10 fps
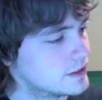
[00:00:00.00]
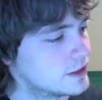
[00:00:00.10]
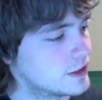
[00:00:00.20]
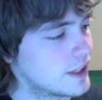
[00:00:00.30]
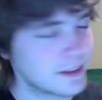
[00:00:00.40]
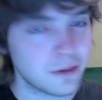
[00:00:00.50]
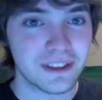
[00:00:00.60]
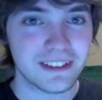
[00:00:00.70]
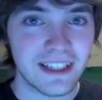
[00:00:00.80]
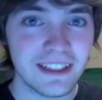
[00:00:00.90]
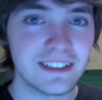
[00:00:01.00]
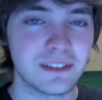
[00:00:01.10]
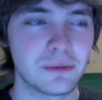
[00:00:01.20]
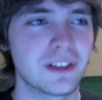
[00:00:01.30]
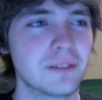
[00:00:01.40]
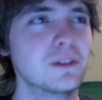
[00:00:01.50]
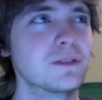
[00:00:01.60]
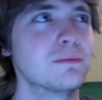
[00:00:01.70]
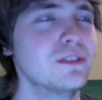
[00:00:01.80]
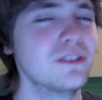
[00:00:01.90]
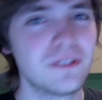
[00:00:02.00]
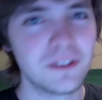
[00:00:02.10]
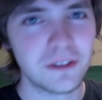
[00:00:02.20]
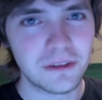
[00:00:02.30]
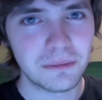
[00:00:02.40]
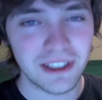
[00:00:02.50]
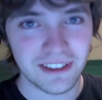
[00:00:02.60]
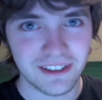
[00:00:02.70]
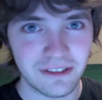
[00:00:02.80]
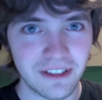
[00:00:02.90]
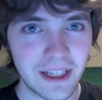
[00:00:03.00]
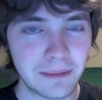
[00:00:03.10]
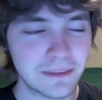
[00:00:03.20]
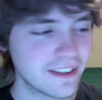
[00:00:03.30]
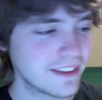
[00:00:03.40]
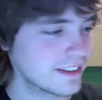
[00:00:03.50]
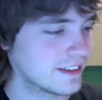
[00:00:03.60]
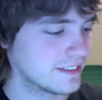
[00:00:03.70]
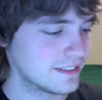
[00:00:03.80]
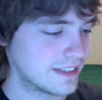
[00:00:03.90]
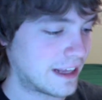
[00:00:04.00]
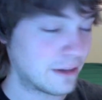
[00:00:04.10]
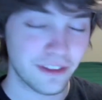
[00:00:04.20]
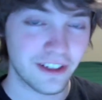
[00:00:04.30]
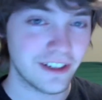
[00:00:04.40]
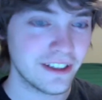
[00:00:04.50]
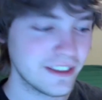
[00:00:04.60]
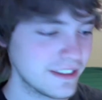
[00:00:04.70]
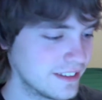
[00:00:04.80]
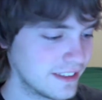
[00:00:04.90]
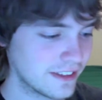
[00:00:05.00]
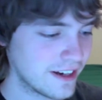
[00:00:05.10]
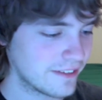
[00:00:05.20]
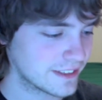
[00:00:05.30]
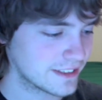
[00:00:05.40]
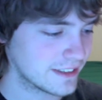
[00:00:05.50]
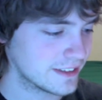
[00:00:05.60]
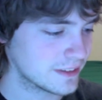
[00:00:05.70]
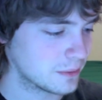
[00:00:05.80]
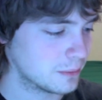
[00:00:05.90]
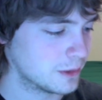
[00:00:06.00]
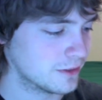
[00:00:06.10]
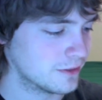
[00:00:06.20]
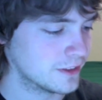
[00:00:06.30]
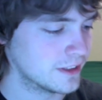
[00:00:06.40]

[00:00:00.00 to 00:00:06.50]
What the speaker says: Dragon Quest VIII is one of the most beautiful PS2 games I think out there. The graphics on this were beautiful.